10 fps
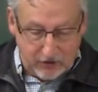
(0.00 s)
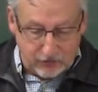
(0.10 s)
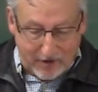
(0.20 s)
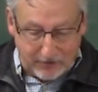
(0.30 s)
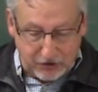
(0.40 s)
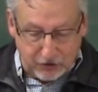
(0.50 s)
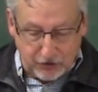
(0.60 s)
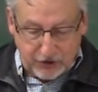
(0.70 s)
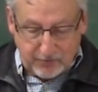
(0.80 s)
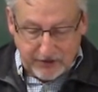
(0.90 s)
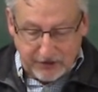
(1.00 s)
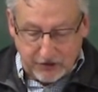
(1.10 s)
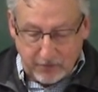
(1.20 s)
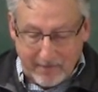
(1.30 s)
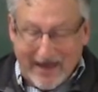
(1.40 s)
dramaturgy
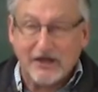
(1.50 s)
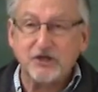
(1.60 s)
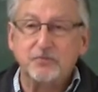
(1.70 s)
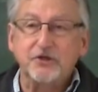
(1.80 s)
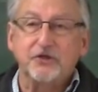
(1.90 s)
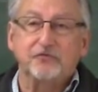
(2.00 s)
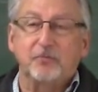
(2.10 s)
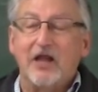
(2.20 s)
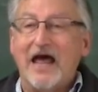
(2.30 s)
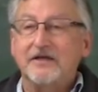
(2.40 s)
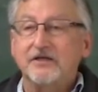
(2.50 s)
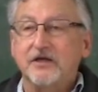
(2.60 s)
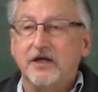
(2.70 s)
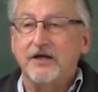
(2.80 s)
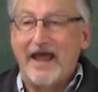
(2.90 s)
means the management of plot
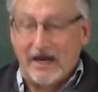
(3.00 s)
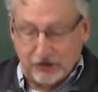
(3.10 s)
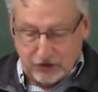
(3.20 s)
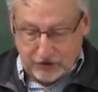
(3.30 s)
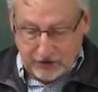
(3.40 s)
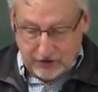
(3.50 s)
and action,